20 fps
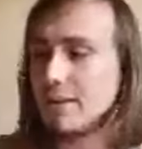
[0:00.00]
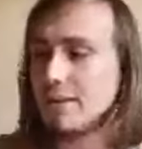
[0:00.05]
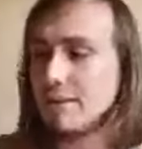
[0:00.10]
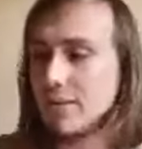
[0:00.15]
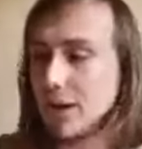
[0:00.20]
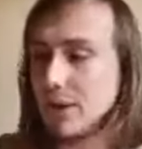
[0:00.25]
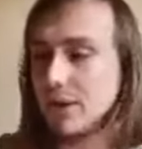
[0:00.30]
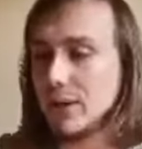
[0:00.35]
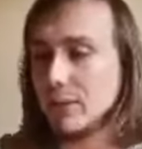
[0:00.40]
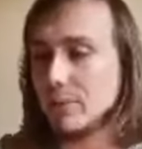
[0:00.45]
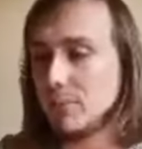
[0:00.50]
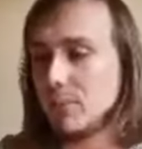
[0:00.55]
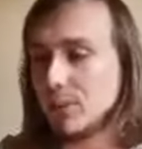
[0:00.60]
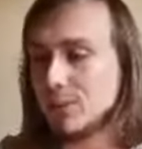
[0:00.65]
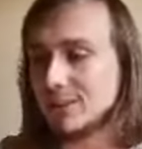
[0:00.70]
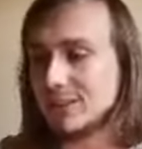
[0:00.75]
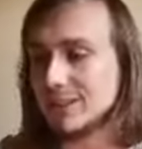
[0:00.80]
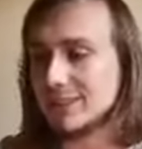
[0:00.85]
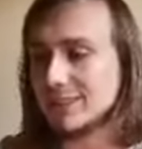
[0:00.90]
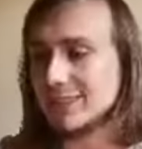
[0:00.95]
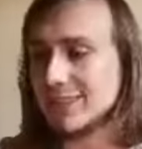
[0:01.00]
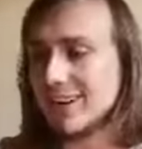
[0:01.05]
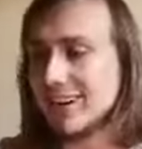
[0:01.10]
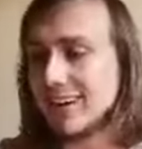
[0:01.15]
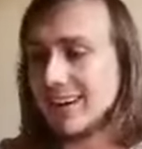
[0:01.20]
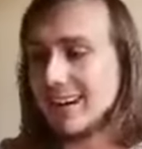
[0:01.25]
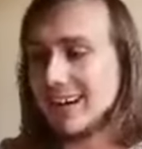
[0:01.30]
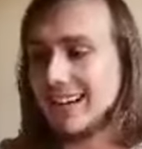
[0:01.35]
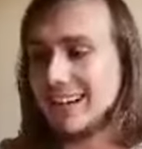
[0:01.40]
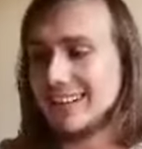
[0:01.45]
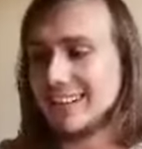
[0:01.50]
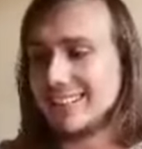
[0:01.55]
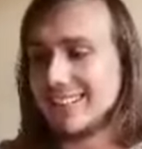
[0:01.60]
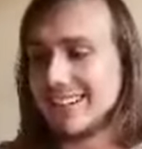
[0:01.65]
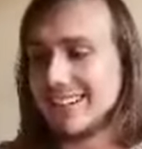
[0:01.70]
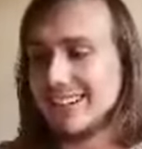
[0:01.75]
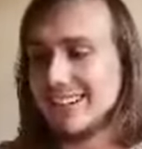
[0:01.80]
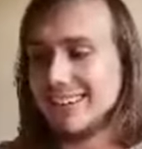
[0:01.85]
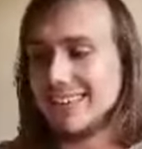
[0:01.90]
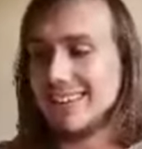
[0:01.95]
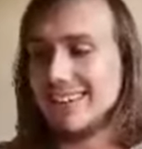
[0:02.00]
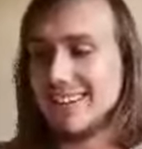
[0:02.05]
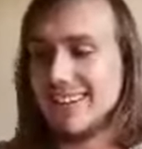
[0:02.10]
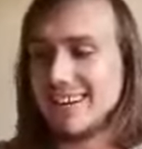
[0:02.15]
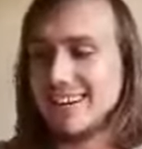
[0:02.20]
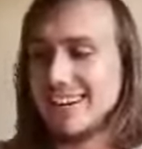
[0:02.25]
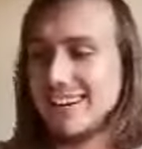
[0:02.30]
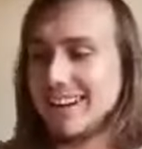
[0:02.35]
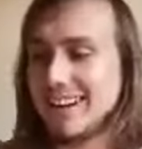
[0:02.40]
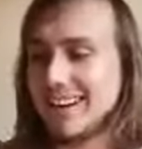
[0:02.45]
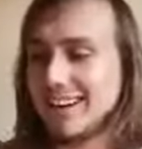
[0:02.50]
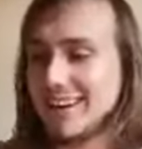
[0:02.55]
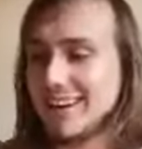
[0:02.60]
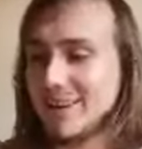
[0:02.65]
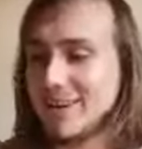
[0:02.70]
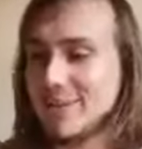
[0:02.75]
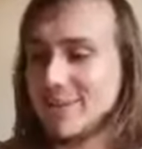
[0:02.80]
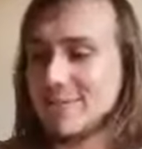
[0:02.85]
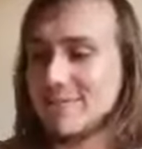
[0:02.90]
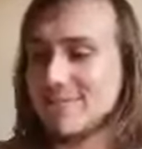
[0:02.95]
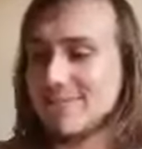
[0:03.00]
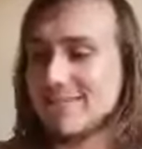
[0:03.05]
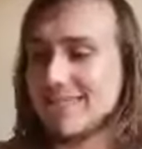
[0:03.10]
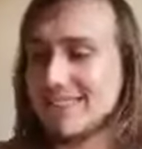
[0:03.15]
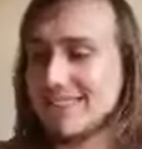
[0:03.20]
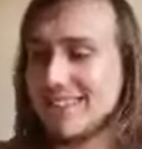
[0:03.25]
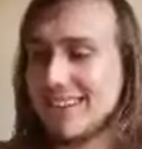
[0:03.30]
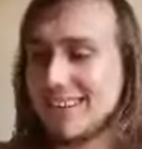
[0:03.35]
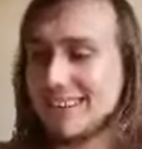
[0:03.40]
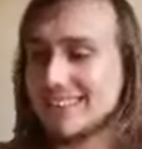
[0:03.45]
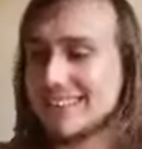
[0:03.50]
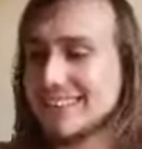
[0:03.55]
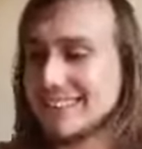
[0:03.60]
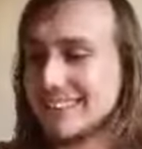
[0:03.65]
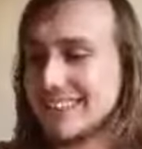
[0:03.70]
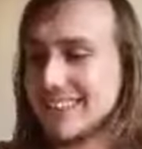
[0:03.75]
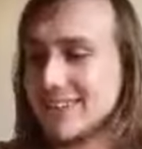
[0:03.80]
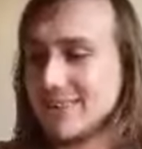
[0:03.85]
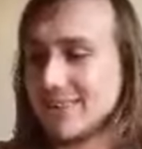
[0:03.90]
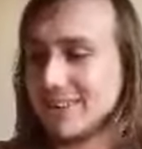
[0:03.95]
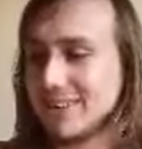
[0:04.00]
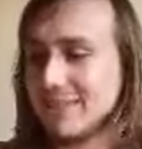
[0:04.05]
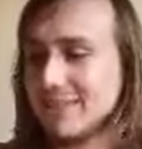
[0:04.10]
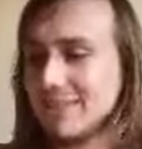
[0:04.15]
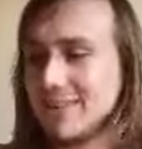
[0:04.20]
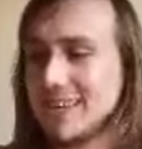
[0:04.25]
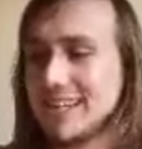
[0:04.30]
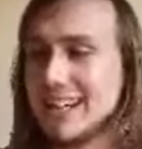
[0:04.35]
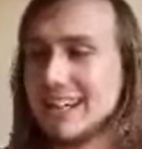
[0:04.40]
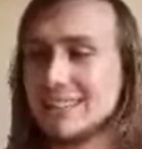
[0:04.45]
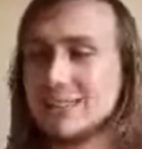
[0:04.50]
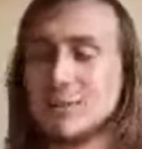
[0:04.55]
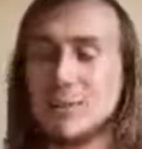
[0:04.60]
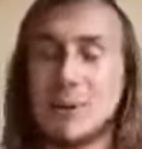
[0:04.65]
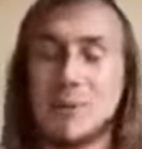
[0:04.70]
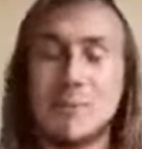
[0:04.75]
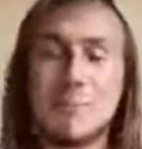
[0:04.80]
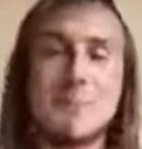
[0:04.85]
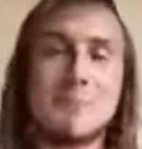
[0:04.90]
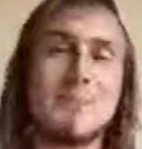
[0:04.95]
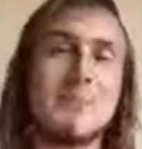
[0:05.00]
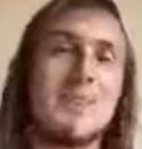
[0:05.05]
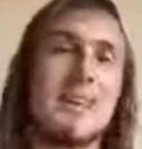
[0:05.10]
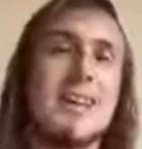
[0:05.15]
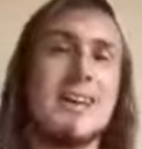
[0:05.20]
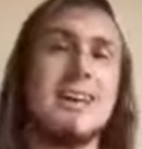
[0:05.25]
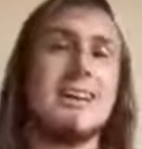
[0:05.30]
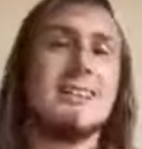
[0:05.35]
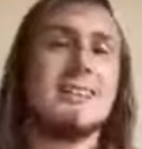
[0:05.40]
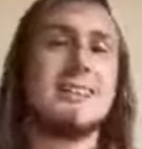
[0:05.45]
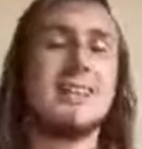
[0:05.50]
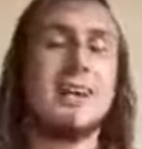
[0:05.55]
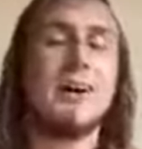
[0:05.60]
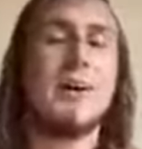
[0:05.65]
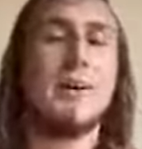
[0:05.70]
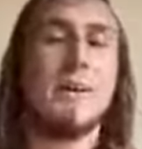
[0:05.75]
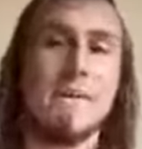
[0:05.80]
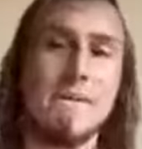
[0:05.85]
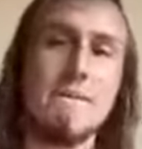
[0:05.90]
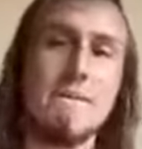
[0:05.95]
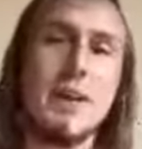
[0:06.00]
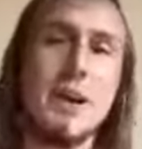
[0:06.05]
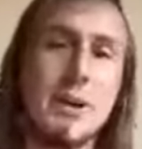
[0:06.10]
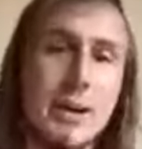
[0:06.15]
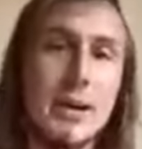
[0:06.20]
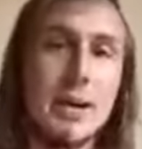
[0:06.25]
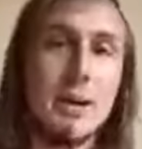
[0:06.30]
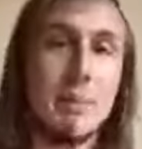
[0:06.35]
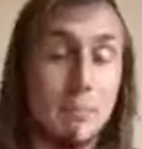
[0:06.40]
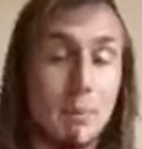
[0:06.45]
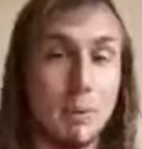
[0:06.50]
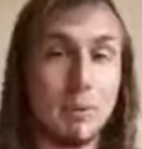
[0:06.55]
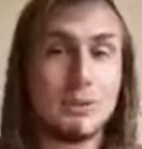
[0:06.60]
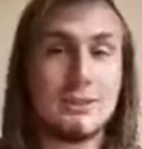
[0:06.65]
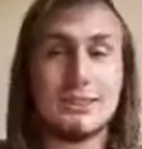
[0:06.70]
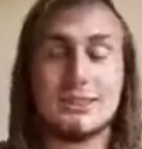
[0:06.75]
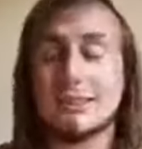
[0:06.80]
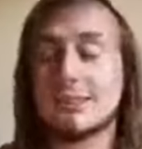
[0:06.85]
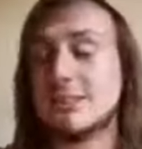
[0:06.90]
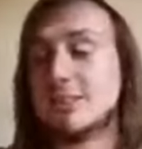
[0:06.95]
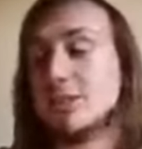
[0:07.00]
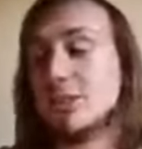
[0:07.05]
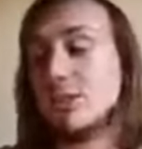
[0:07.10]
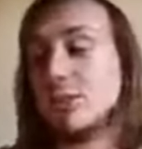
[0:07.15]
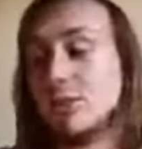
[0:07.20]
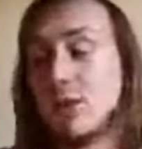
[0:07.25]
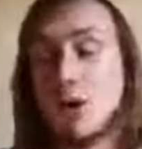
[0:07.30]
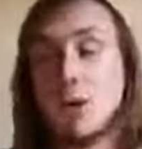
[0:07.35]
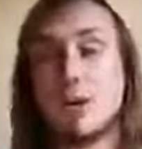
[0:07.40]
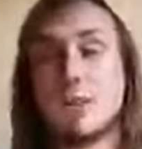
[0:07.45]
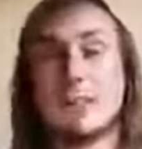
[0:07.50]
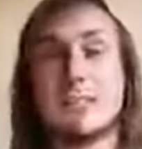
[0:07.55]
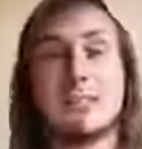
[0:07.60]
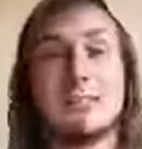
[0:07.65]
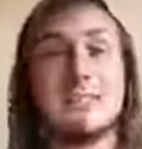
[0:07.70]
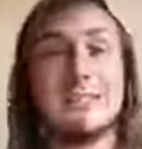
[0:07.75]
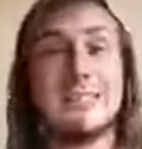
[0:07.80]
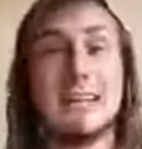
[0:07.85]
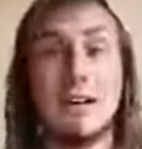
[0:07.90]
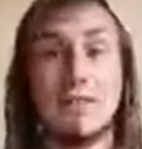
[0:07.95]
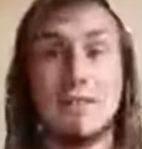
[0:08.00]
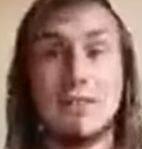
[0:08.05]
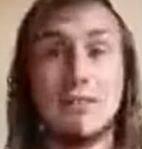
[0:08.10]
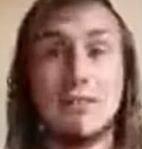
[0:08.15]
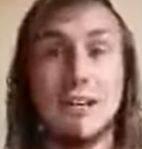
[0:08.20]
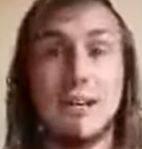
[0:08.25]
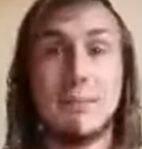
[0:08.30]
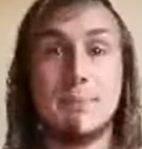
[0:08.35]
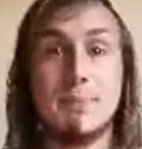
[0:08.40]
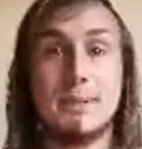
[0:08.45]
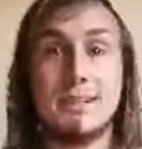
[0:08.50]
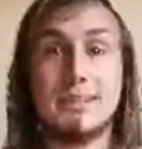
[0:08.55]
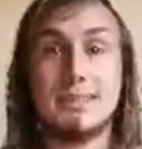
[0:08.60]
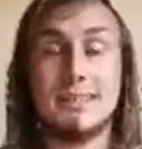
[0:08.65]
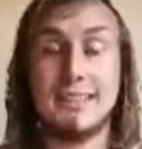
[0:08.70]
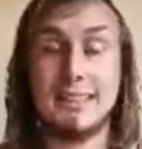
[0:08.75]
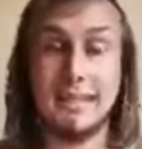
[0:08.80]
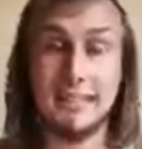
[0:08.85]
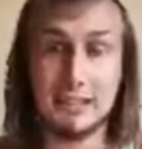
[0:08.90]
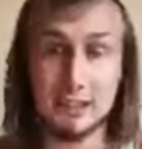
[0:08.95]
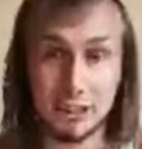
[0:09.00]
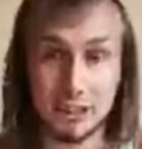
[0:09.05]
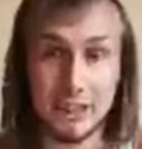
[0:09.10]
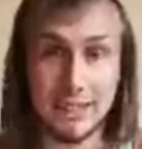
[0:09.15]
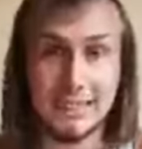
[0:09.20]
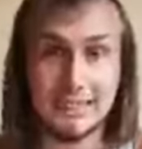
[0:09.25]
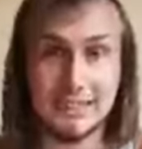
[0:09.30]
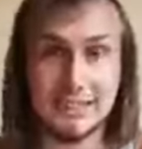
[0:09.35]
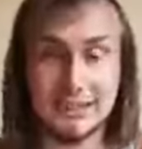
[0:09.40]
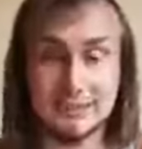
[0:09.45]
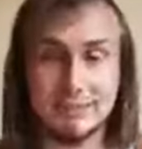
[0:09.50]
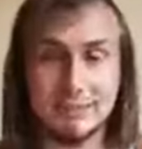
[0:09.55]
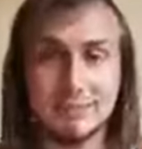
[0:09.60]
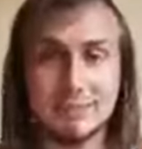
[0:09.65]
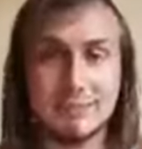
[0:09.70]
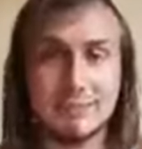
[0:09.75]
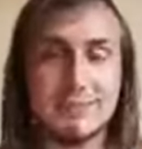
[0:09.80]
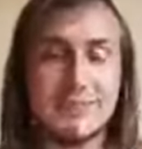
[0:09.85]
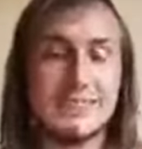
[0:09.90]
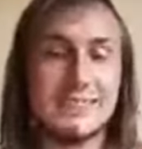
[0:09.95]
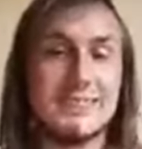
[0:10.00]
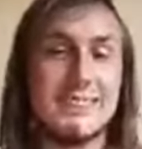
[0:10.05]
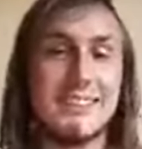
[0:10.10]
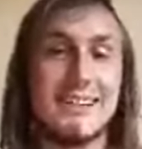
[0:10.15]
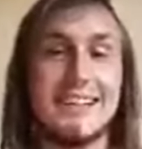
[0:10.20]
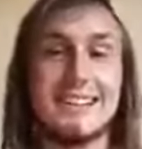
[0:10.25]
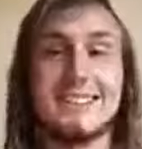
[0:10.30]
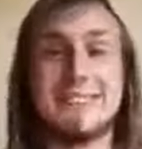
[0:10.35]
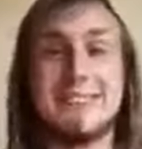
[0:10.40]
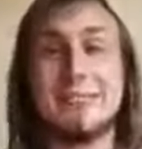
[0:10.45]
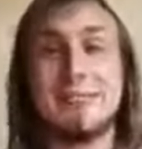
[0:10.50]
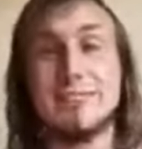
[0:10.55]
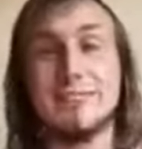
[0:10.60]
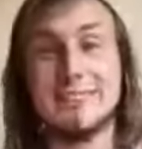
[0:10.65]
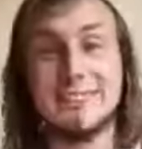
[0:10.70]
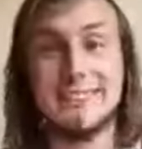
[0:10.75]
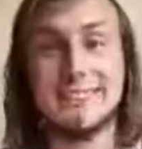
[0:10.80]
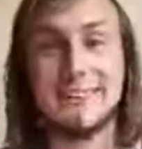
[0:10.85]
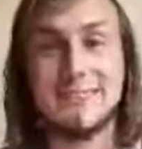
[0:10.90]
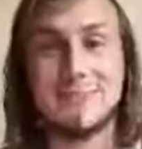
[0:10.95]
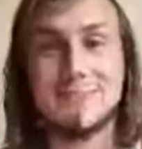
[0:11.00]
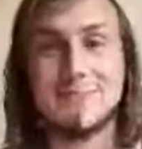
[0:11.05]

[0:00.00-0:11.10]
Very important. Hello, Dion. Um, nice to see you on the feed as well. So, very important to focus on self development and education. So, that's the first thing.